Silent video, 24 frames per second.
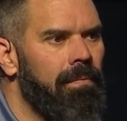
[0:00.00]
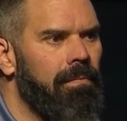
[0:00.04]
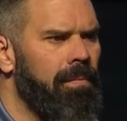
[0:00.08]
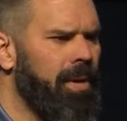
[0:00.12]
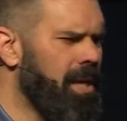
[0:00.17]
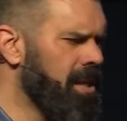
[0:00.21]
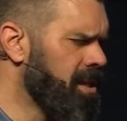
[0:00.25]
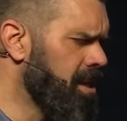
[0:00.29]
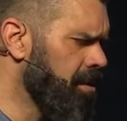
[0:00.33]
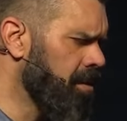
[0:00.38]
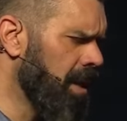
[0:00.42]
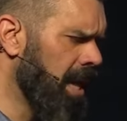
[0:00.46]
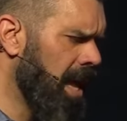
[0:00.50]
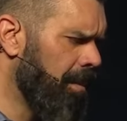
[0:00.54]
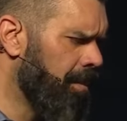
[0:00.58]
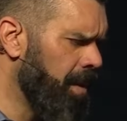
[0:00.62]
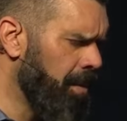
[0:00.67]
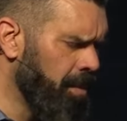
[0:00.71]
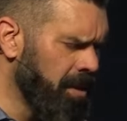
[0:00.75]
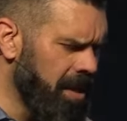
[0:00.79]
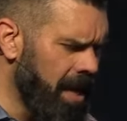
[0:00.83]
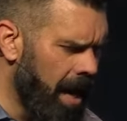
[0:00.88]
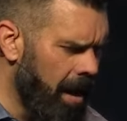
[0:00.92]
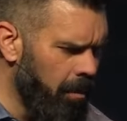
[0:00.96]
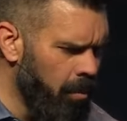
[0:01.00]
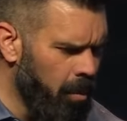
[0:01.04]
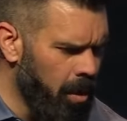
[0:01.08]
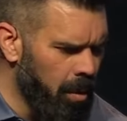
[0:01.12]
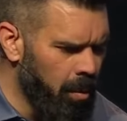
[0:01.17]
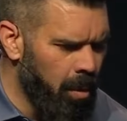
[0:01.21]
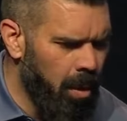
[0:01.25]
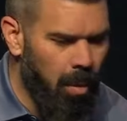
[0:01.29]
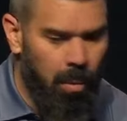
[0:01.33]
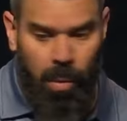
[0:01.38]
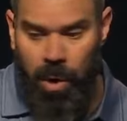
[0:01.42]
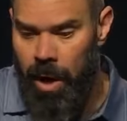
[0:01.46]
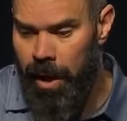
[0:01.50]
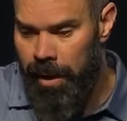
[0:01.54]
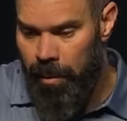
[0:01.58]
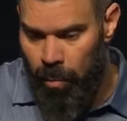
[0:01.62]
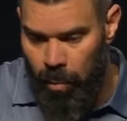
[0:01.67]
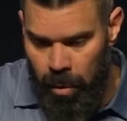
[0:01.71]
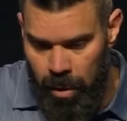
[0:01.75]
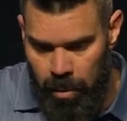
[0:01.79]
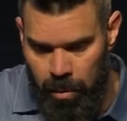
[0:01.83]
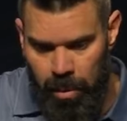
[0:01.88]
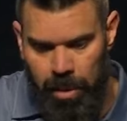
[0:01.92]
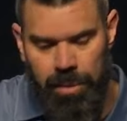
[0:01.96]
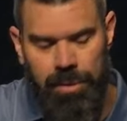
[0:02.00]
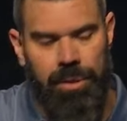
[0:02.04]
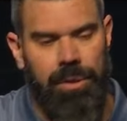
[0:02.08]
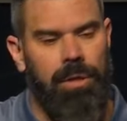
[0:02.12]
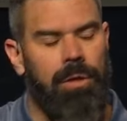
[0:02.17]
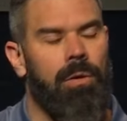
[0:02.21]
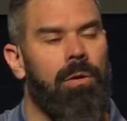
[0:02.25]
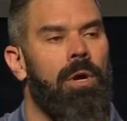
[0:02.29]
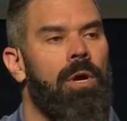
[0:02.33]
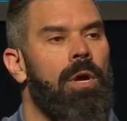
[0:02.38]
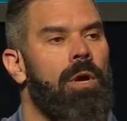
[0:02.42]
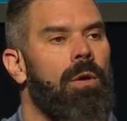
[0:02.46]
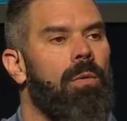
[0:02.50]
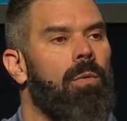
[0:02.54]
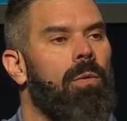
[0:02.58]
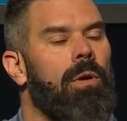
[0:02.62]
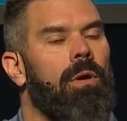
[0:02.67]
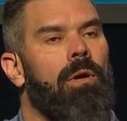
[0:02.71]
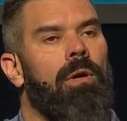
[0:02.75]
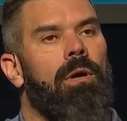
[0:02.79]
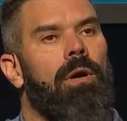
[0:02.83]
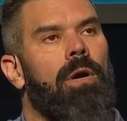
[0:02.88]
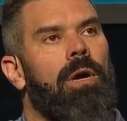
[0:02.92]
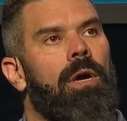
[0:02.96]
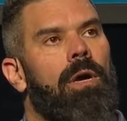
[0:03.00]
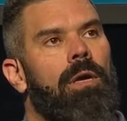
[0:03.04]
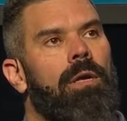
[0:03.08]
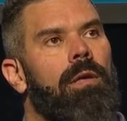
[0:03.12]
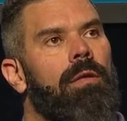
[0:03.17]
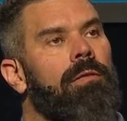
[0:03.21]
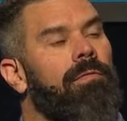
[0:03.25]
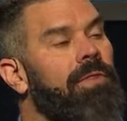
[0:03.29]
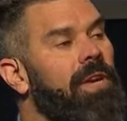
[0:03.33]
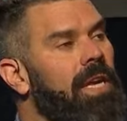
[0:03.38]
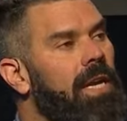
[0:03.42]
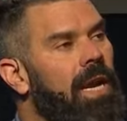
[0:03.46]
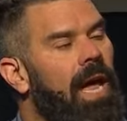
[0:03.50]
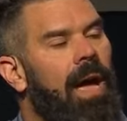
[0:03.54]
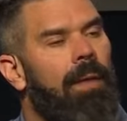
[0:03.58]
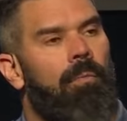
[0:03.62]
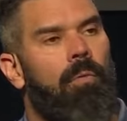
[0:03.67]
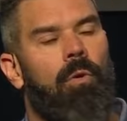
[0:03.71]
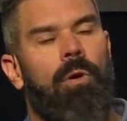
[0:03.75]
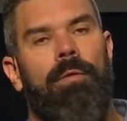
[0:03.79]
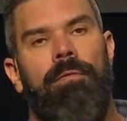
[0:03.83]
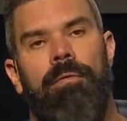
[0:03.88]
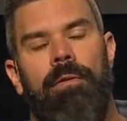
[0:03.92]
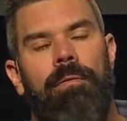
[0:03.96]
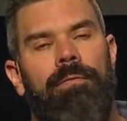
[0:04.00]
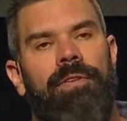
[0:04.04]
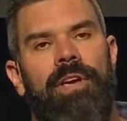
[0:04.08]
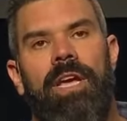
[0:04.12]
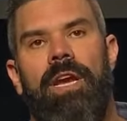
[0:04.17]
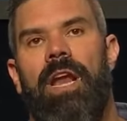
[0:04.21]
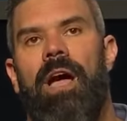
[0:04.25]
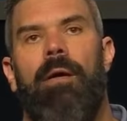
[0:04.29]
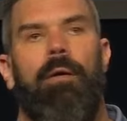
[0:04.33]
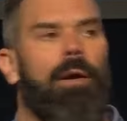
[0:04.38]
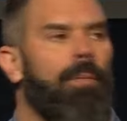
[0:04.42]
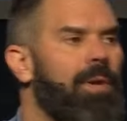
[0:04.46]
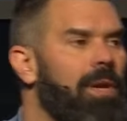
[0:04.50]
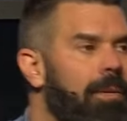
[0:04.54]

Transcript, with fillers: because there were a lot of people died in World War One, World War Two, uh, uh, the Vietnam War, uh, Vietnam. I